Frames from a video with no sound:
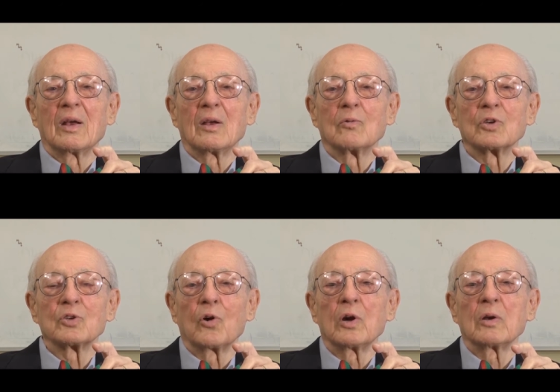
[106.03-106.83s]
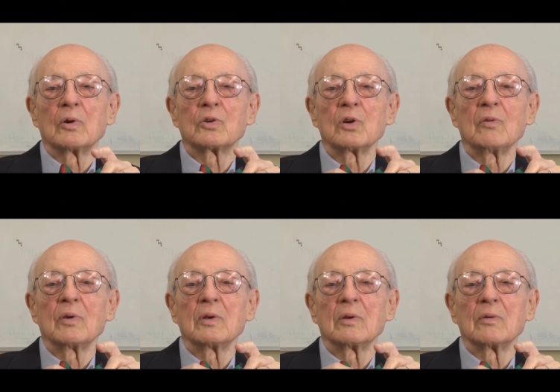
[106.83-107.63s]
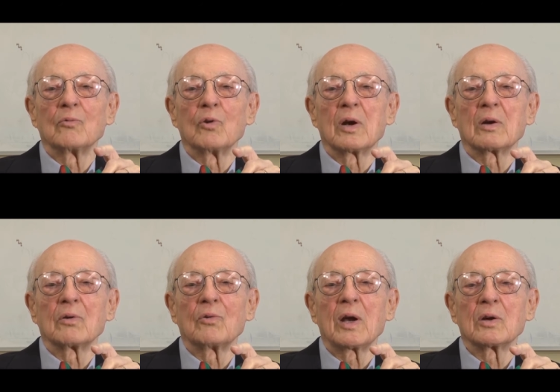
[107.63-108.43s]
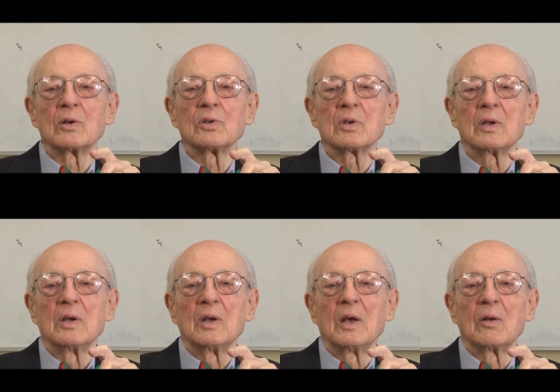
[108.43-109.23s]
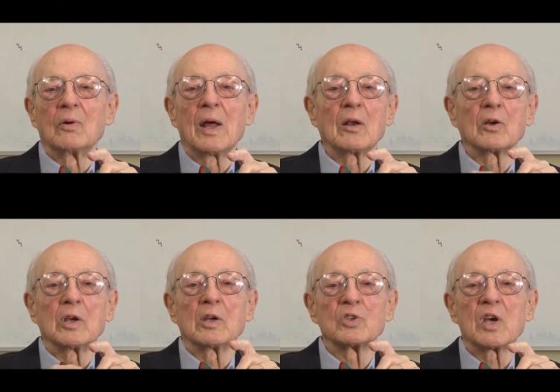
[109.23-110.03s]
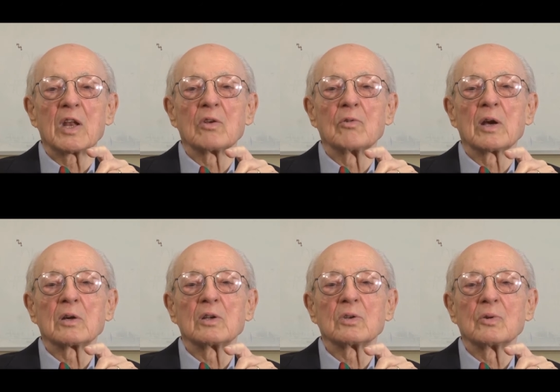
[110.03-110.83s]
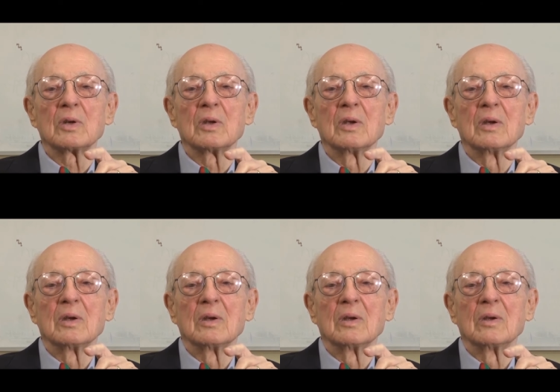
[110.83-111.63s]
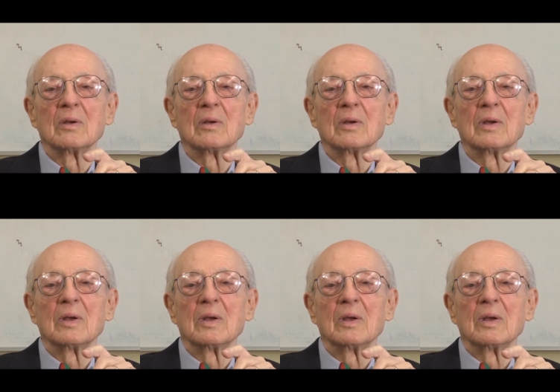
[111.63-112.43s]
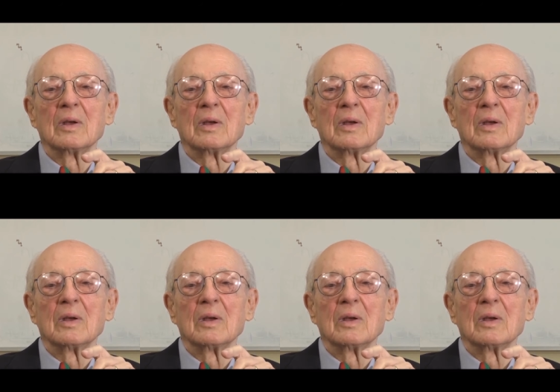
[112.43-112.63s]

Because we're storing and retrieving mm -hmm. records, and we're not looking inside of the records. We're, yes.